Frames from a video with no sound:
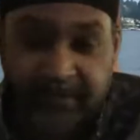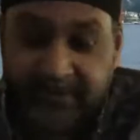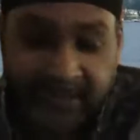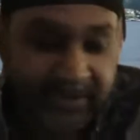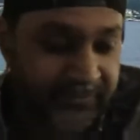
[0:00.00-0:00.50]

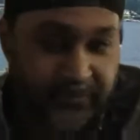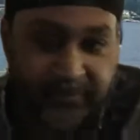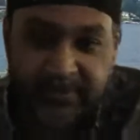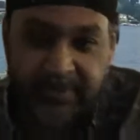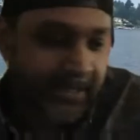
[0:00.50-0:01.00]
thanks for
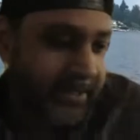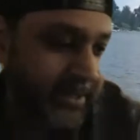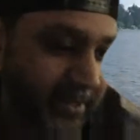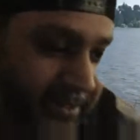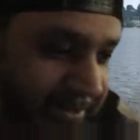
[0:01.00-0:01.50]

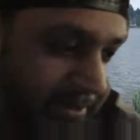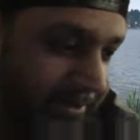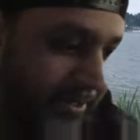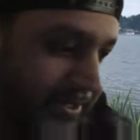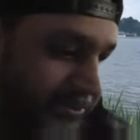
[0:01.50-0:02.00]
today.
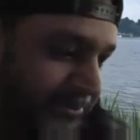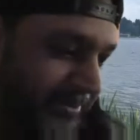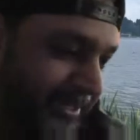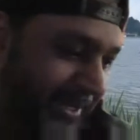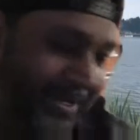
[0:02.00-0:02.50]
I learned a
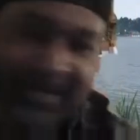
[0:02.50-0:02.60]
lot.